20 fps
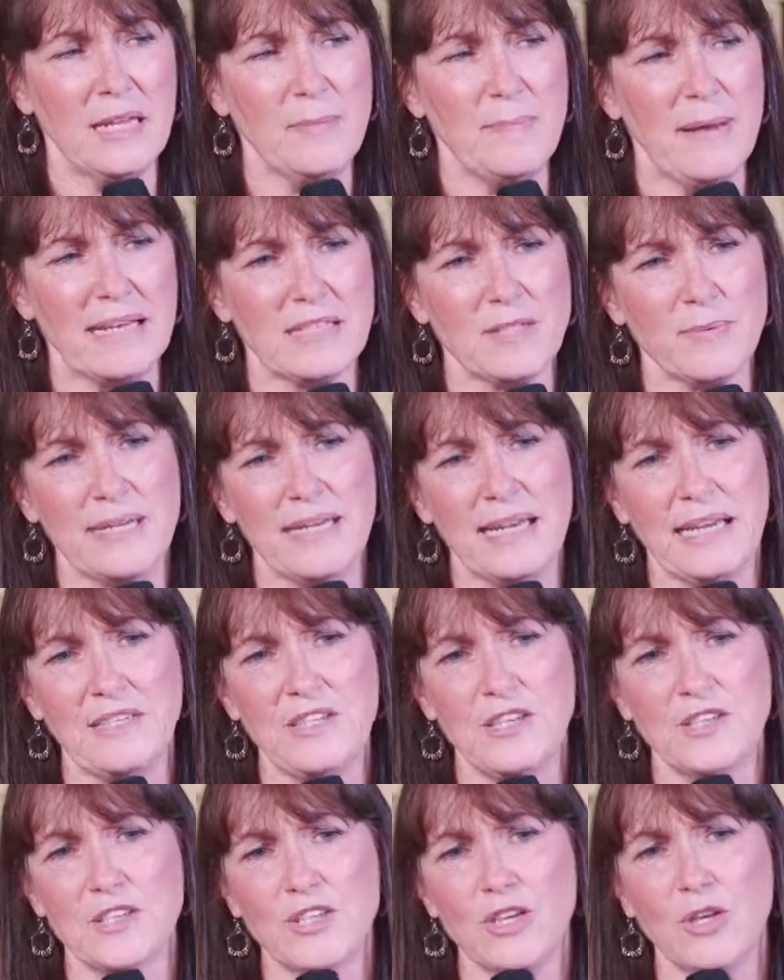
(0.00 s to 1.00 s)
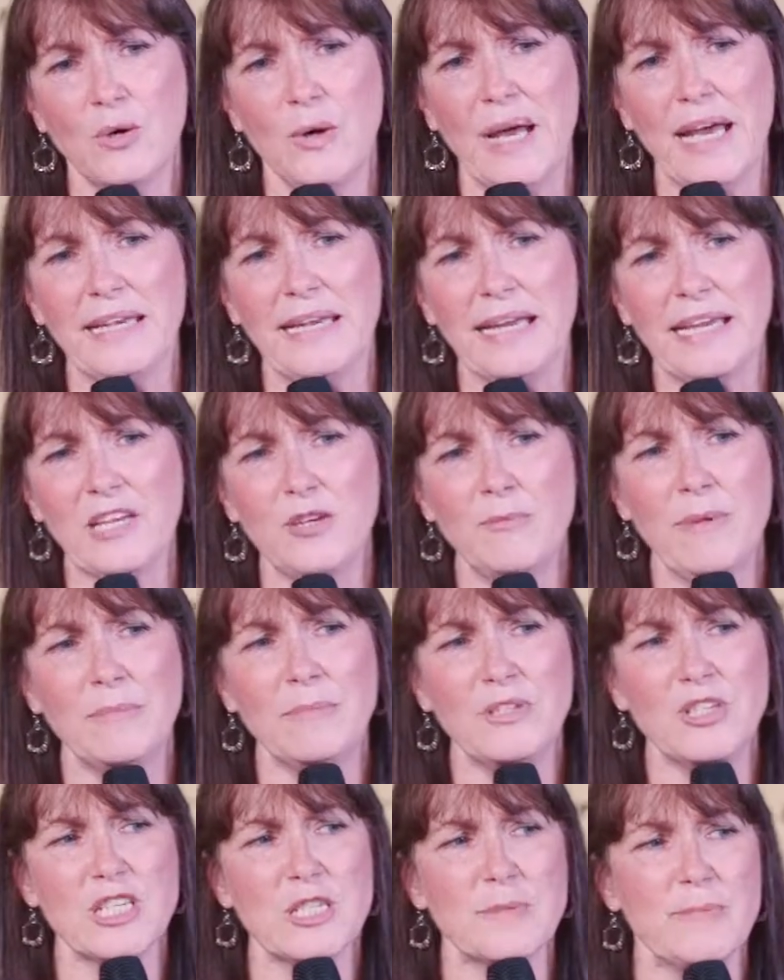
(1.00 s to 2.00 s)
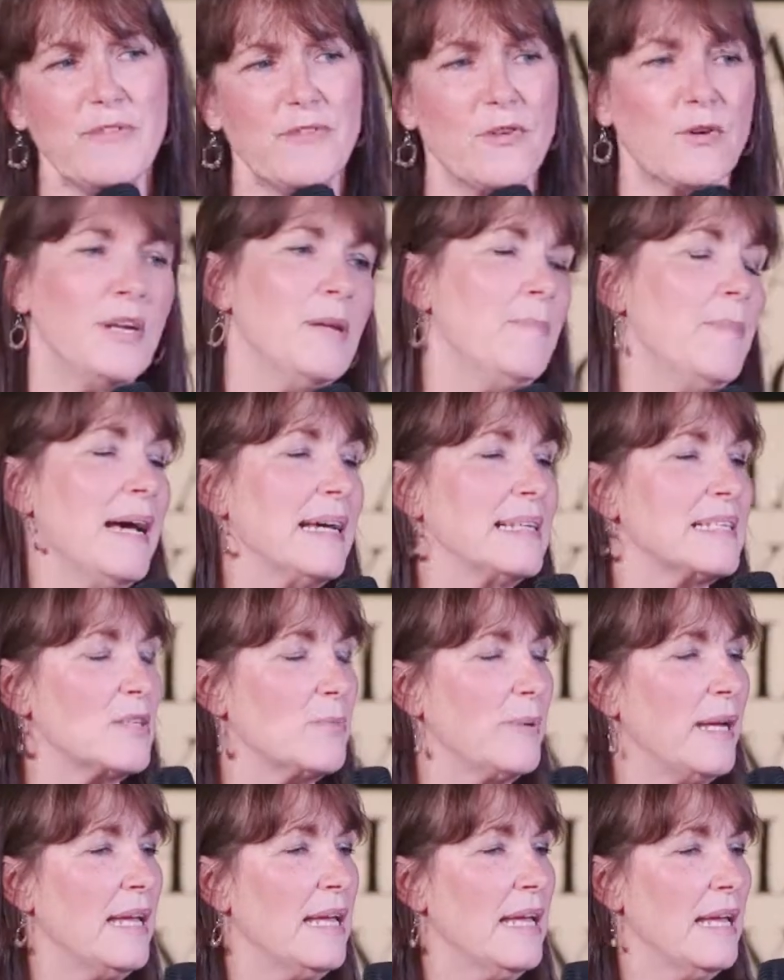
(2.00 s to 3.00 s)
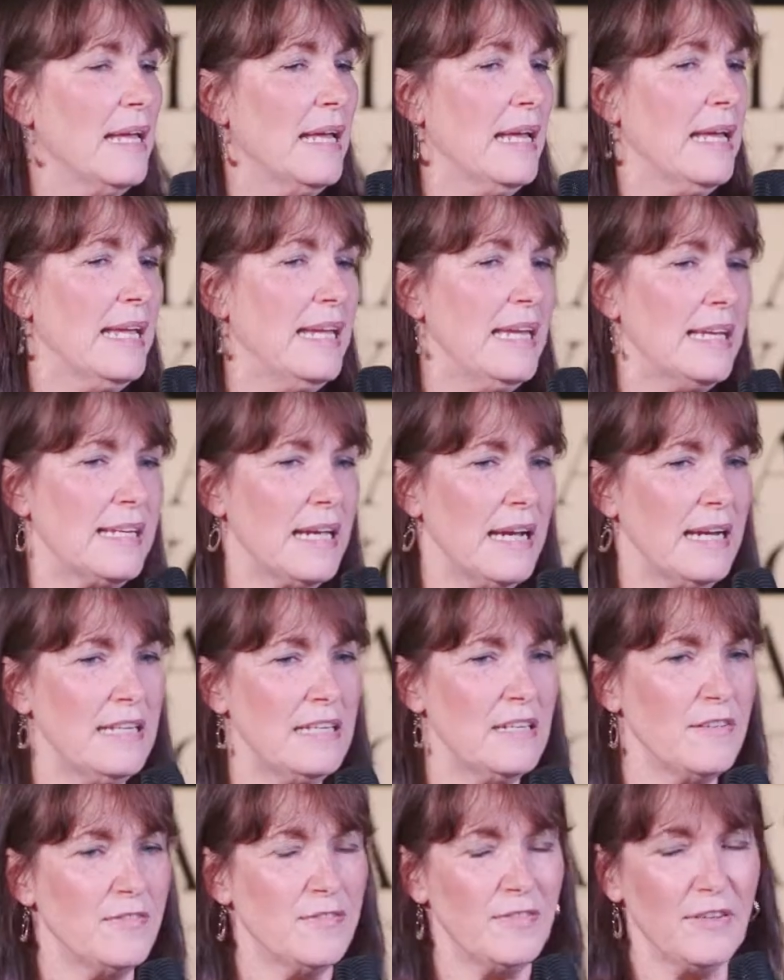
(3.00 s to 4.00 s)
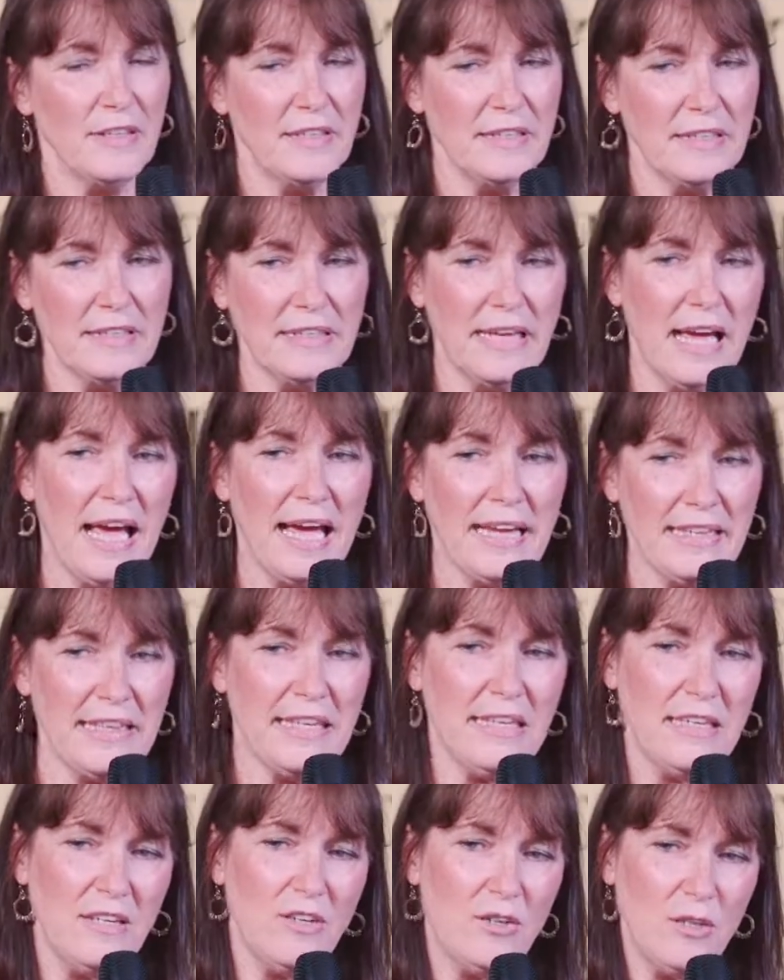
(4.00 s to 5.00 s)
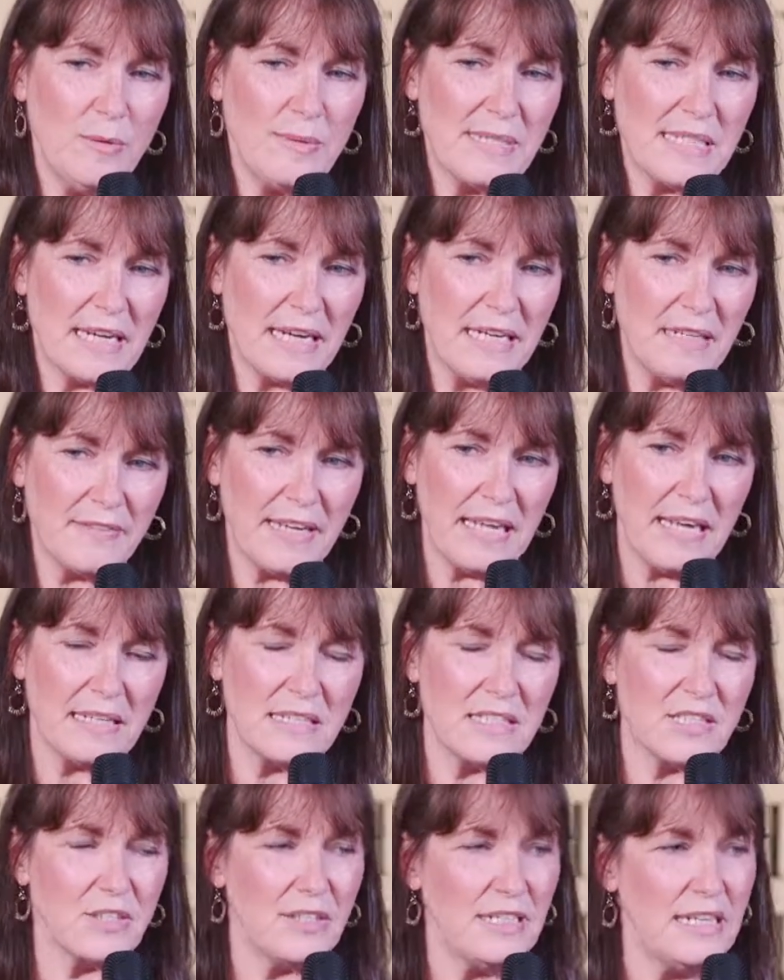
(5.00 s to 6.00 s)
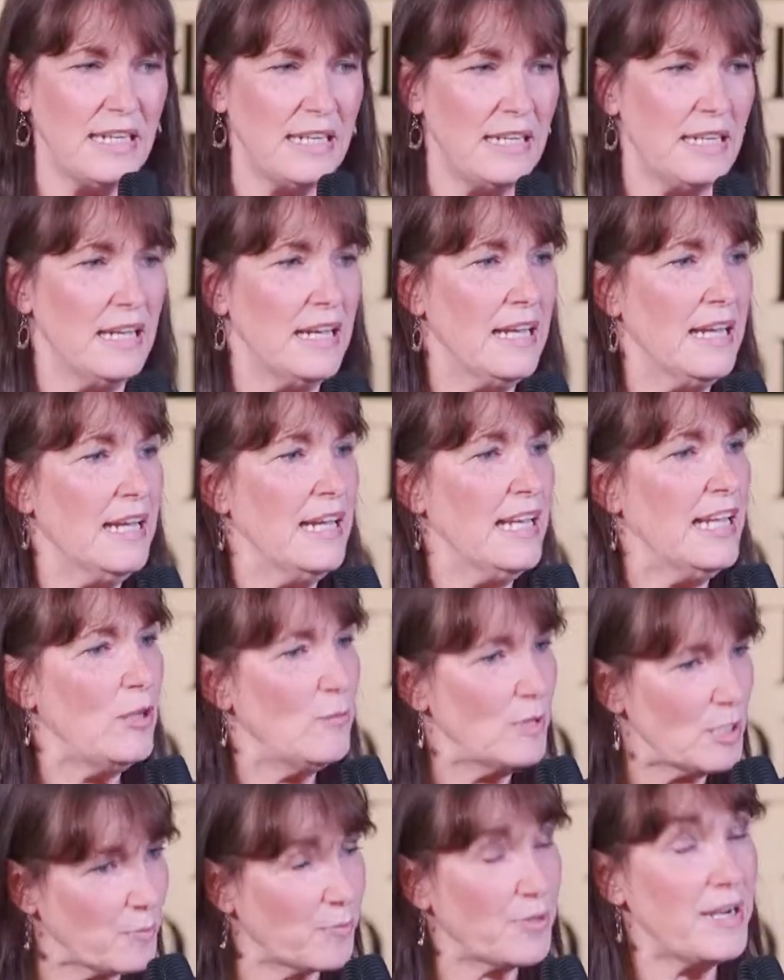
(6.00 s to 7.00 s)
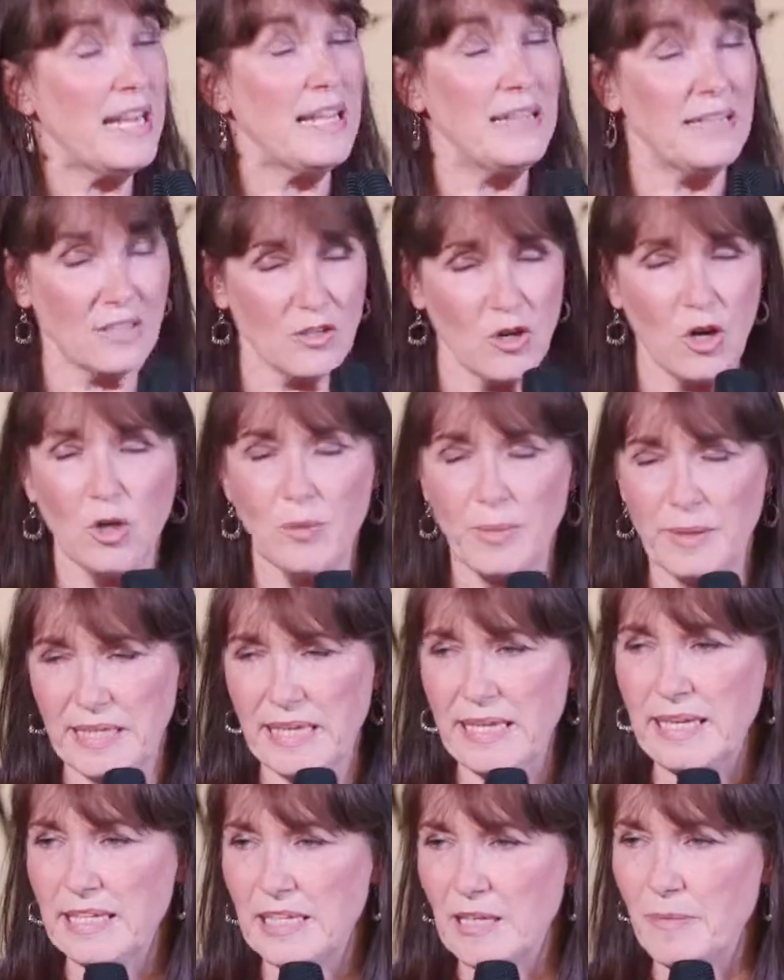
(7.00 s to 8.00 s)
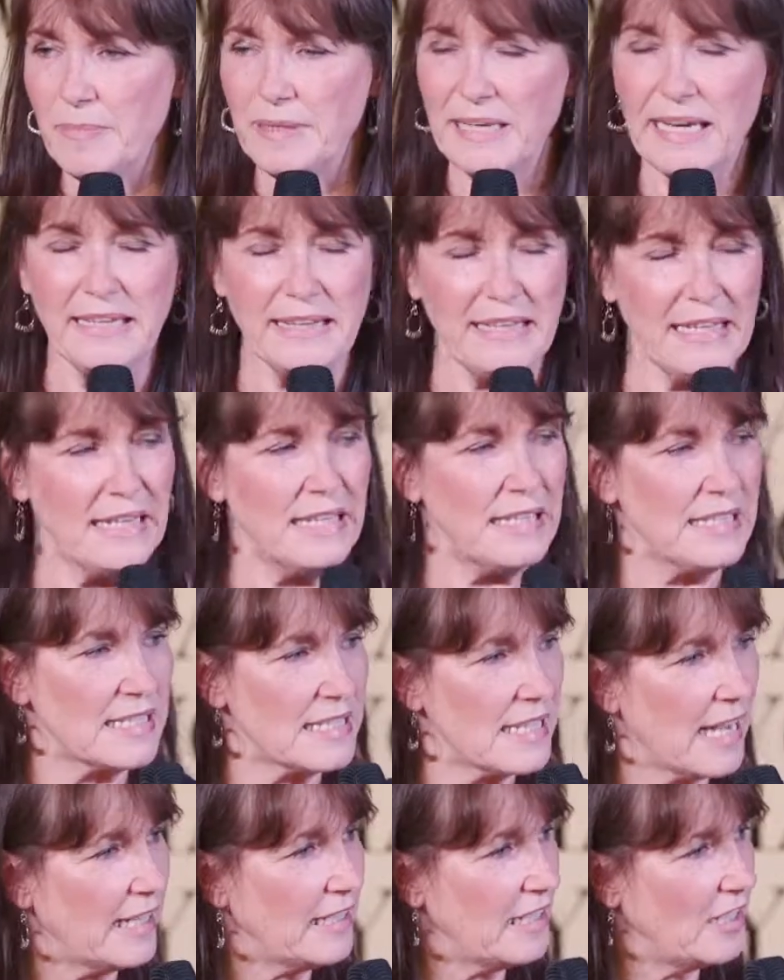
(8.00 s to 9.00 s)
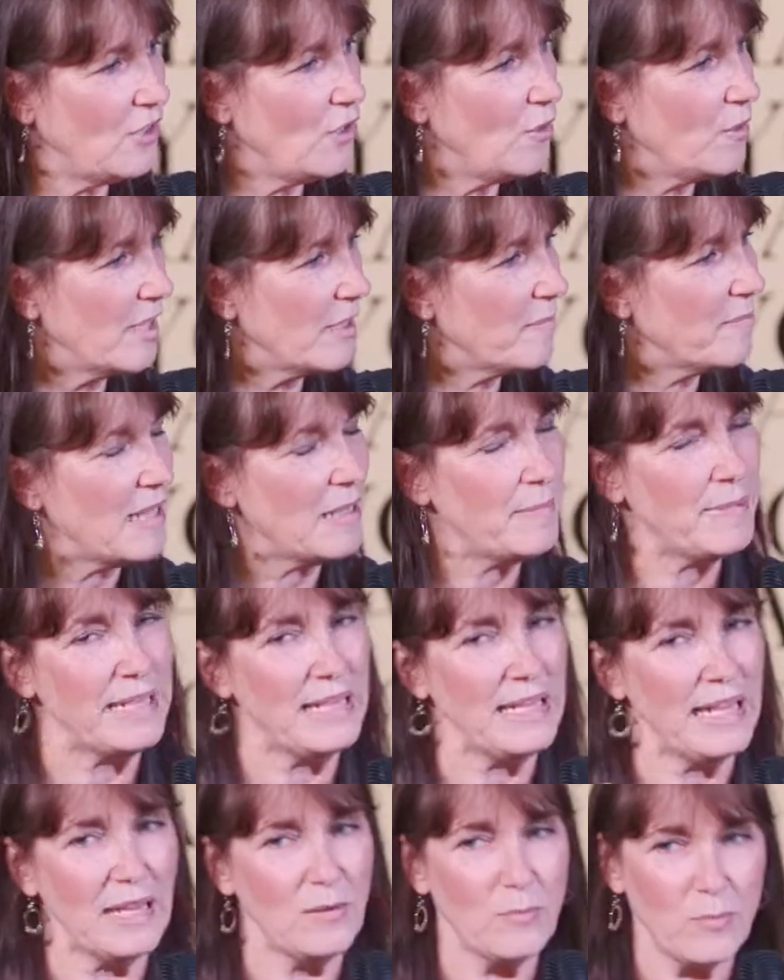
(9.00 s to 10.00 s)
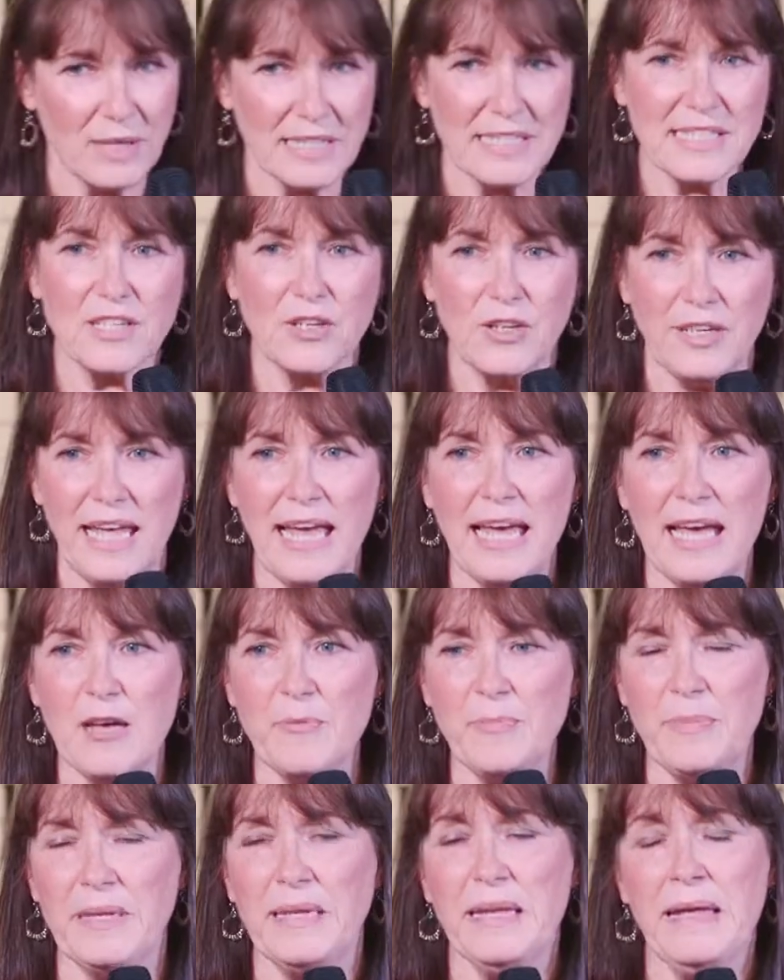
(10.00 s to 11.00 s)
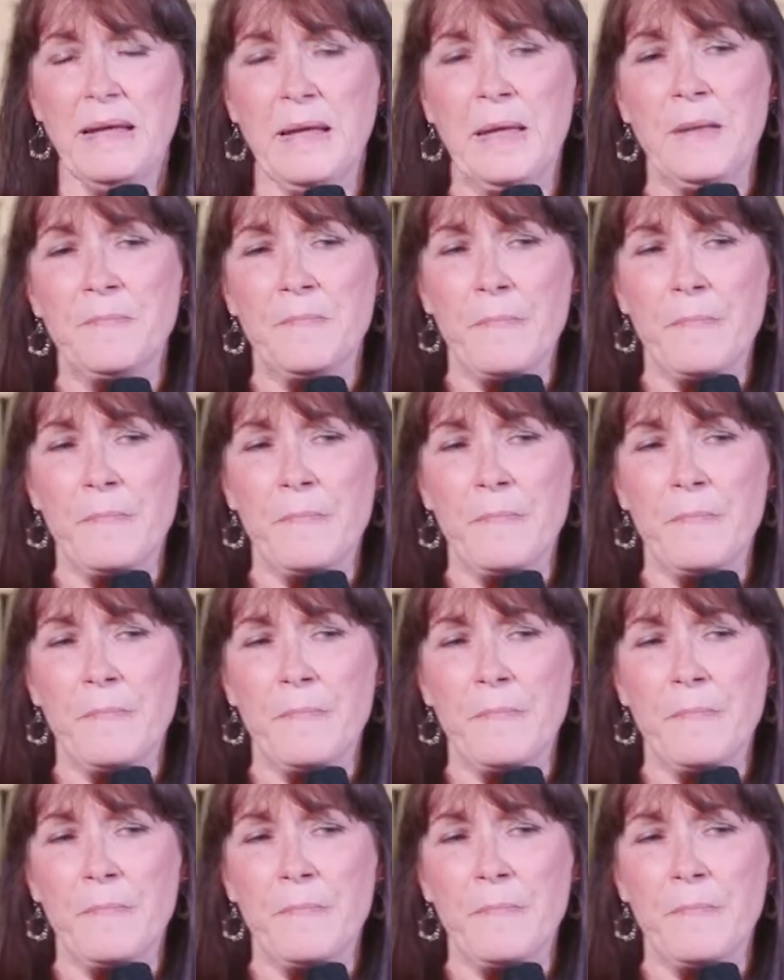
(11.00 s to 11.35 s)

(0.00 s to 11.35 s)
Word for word: he passed away nine years ago, and I can remember just before he passed away, he had kind of, I think, you know, he was dying of cancer, and he he was praying that God would heal him, but I think inside he knew that maybe it wasn't going to happen.